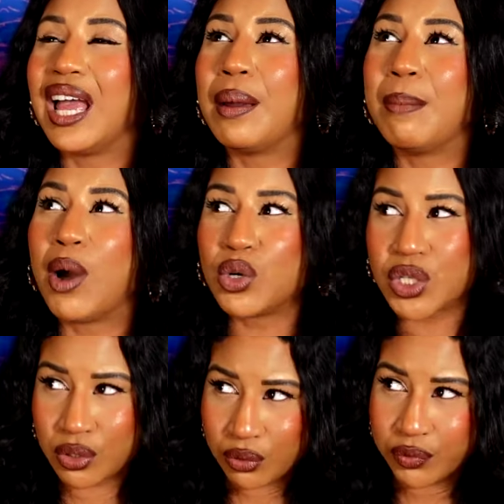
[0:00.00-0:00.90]

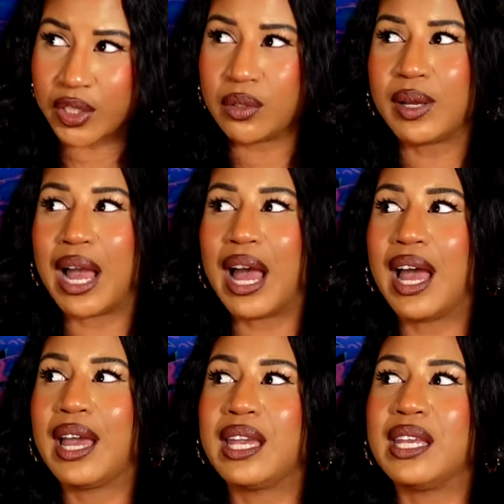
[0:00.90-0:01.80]
emotional for you
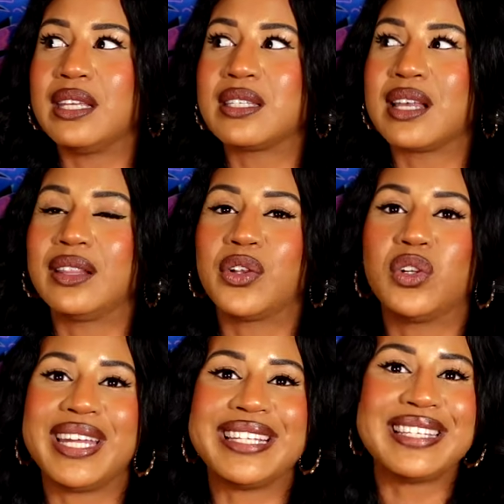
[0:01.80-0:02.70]
guys, a little
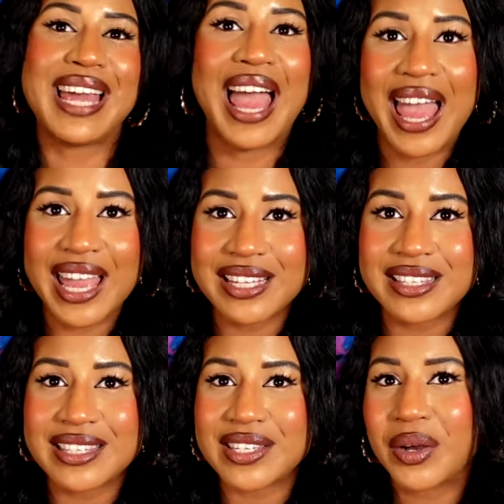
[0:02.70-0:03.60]

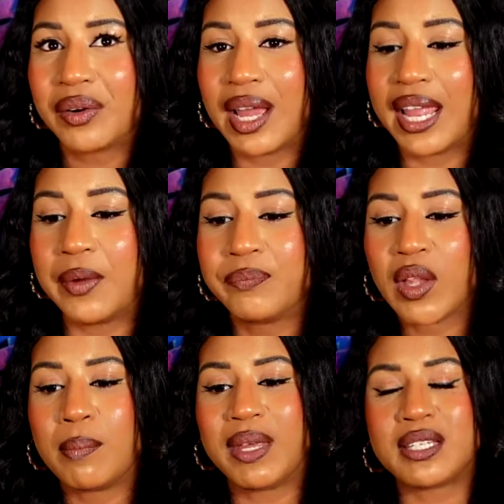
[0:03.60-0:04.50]
intense, all right?
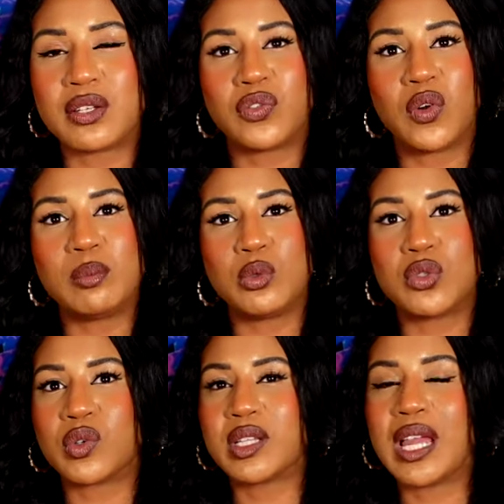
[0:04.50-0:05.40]
Because this full moon's
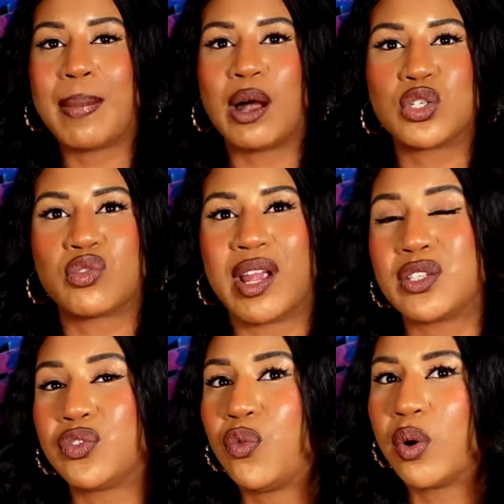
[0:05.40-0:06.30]
really about
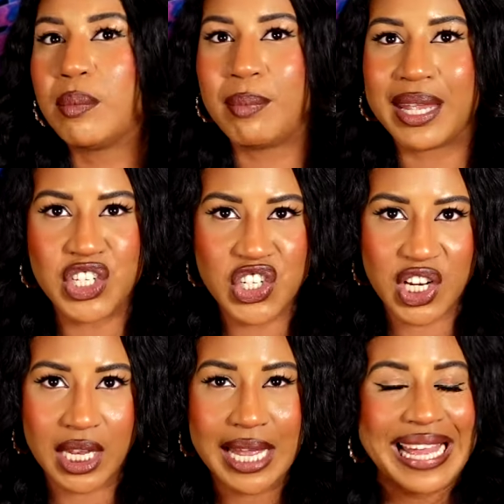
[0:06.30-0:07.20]

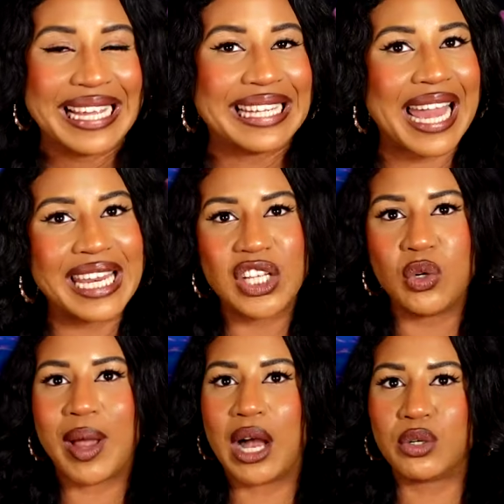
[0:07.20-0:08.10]
transformation, getting
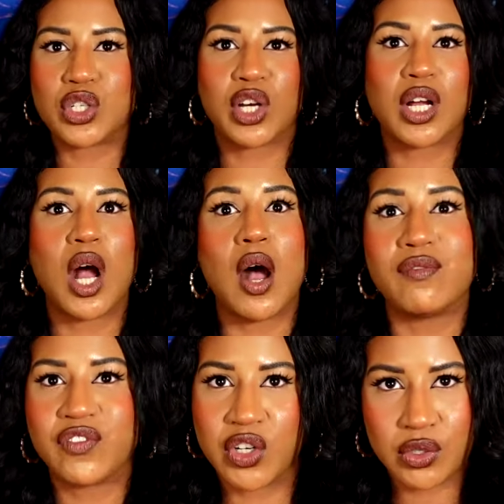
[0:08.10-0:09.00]
you out your
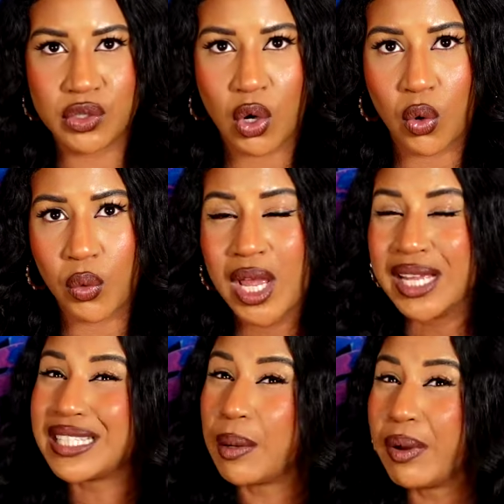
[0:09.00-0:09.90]
comfort zone.
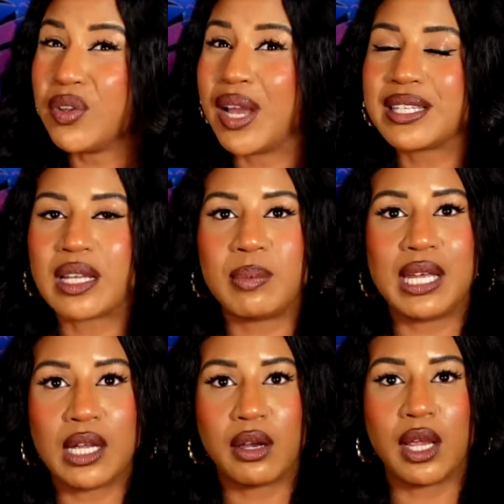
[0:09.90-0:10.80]
Some of you guys could be
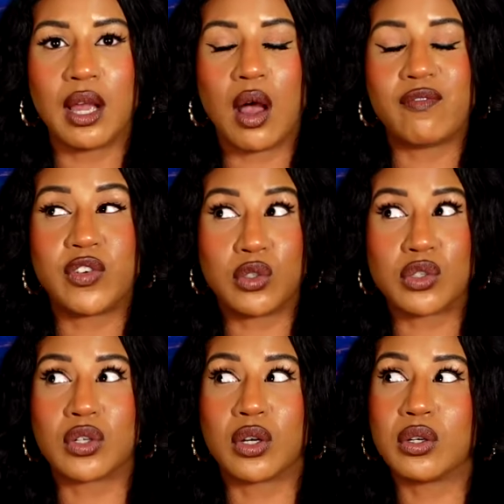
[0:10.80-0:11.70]
hearing full
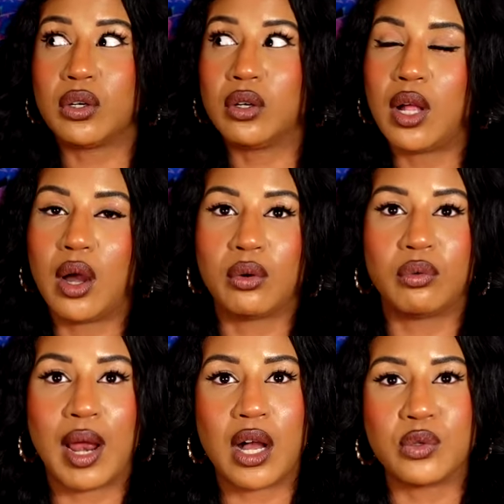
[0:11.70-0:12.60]
circle
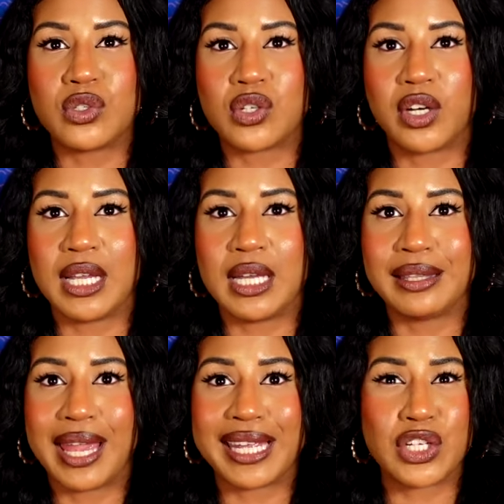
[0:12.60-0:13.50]
around certain
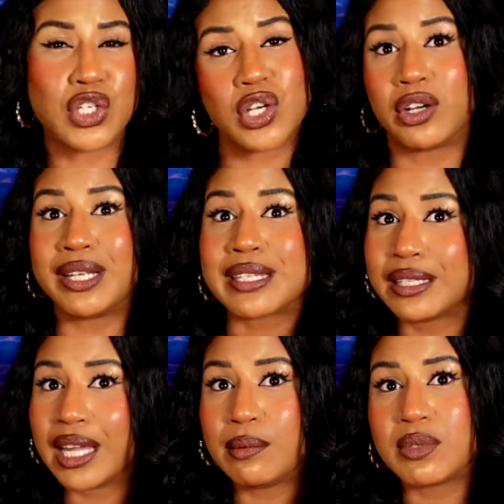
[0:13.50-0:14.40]
like insurance
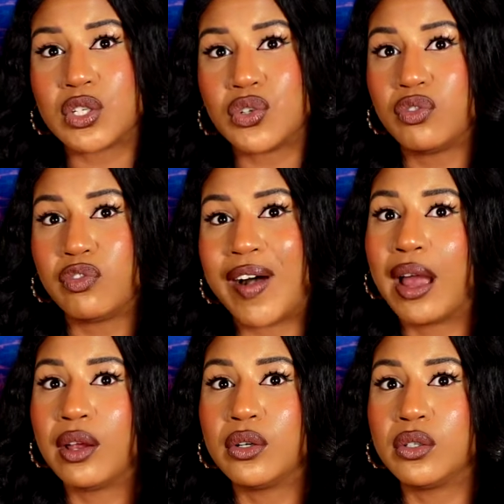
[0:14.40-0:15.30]
claims that you
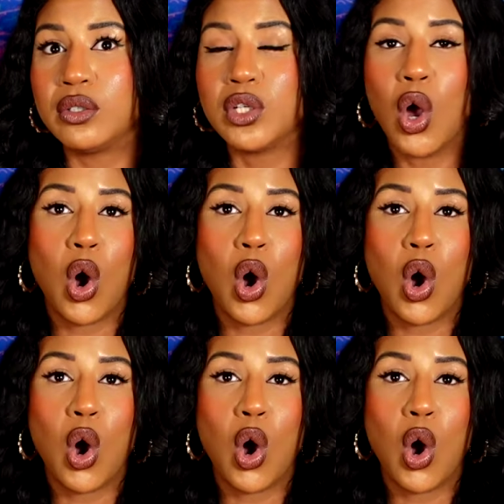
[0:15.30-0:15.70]
filed